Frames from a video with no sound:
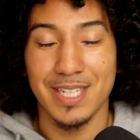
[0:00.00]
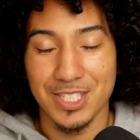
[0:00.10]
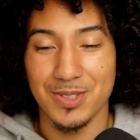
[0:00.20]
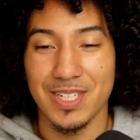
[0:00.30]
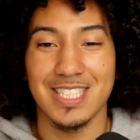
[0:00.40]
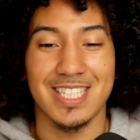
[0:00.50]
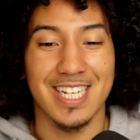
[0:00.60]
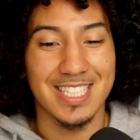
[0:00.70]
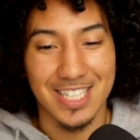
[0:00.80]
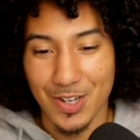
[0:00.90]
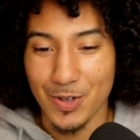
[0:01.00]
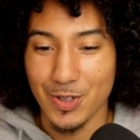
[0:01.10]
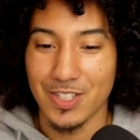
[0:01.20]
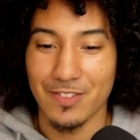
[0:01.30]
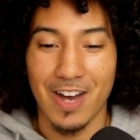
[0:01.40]
you yet, to get to know you,
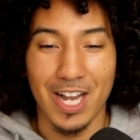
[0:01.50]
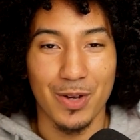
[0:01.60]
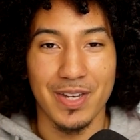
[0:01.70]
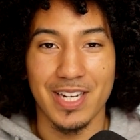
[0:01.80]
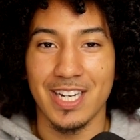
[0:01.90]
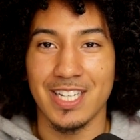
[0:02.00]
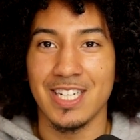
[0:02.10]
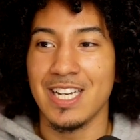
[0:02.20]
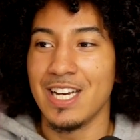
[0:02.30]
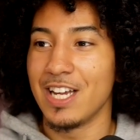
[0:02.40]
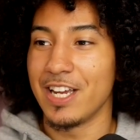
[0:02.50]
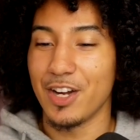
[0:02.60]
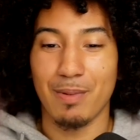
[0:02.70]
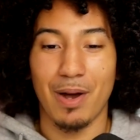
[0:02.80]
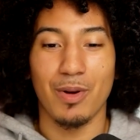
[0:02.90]
to follow in and hear
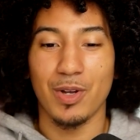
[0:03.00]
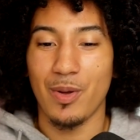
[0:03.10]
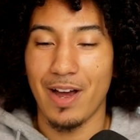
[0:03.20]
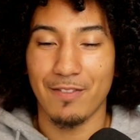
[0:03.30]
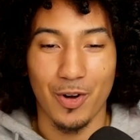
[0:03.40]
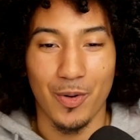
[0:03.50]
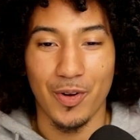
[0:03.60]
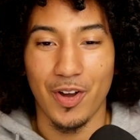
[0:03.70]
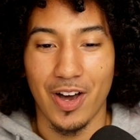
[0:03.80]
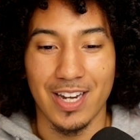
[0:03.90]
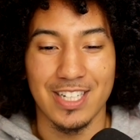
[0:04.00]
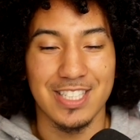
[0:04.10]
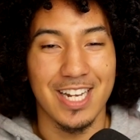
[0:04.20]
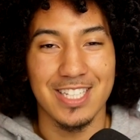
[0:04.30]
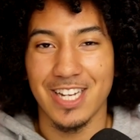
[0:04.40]
about what you have going on,
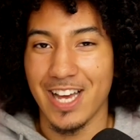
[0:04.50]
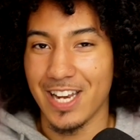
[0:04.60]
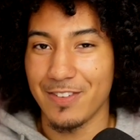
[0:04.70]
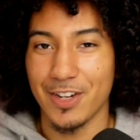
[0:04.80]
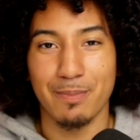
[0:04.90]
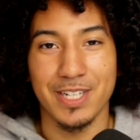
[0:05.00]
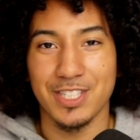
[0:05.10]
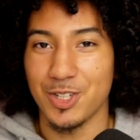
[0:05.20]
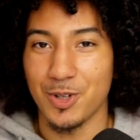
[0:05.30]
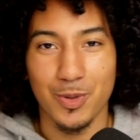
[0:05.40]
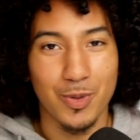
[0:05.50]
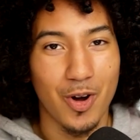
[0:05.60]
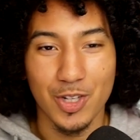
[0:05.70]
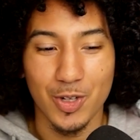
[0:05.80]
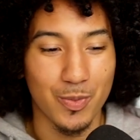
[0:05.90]
tell us your elevator pitch. Who are
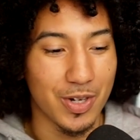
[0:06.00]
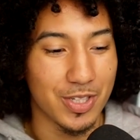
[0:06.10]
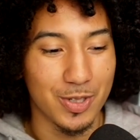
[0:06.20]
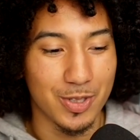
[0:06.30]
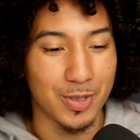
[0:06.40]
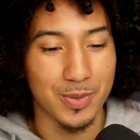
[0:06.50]
you and what do you do?